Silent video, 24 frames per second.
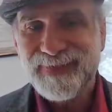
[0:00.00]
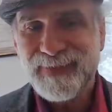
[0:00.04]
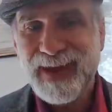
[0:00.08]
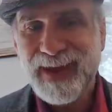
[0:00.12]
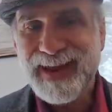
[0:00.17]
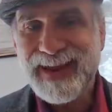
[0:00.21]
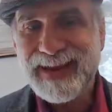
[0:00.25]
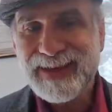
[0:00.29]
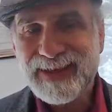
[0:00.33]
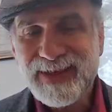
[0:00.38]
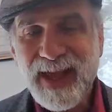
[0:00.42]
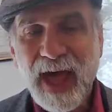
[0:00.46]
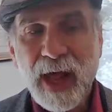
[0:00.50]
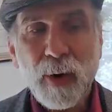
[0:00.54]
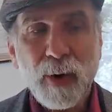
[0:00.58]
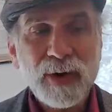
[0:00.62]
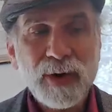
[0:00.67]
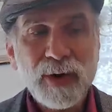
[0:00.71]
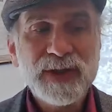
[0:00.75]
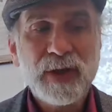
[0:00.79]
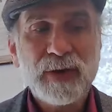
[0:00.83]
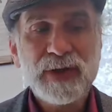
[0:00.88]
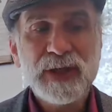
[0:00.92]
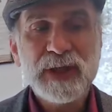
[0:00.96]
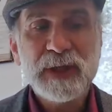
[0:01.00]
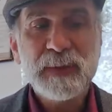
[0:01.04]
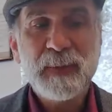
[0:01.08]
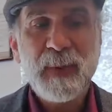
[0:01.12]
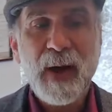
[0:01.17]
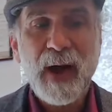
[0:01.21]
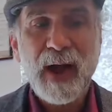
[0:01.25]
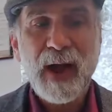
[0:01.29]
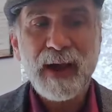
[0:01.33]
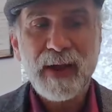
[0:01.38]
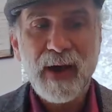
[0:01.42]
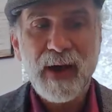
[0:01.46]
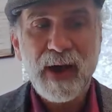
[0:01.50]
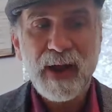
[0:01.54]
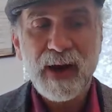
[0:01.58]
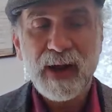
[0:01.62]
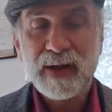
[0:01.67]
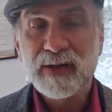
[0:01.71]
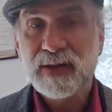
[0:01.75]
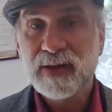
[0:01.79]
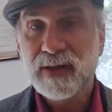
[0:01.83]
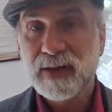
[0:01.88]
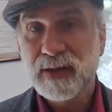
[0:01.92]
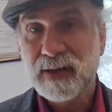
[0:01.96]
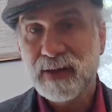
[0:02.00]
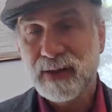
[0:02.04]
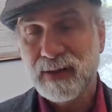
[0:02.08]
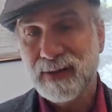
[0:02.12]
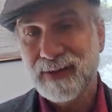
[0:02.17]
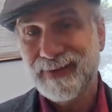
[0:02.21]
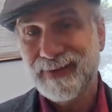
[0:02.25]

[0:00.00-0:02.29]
right, it's not also spying on us?